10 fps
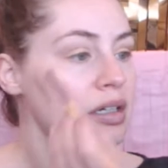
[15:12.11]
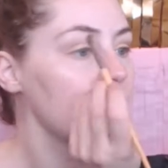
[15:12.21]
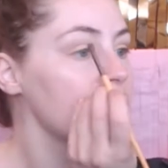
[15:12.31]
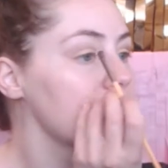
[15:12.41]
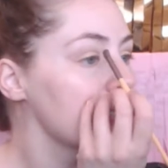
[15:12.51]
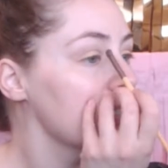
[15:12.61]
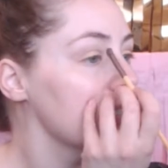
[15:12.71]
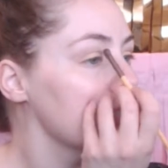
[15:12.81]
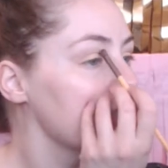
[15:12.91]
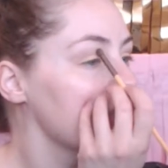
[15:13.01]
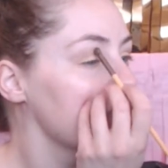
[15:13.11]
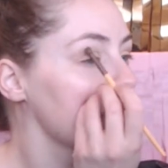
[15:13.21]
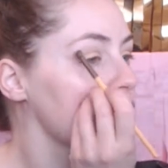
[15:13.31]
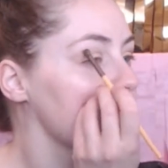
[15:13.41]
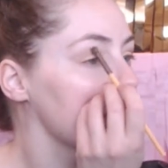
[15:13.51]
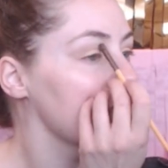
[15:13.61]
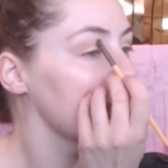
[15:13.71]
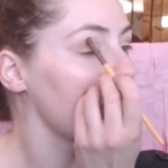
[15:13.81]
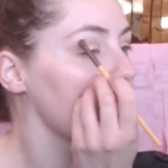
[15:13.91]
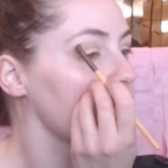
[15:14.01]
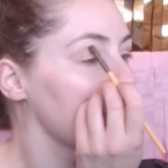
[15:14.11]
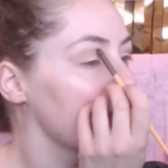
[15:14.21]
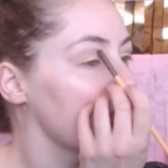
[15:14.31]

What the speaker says: it's just gorgeous. It's exactly what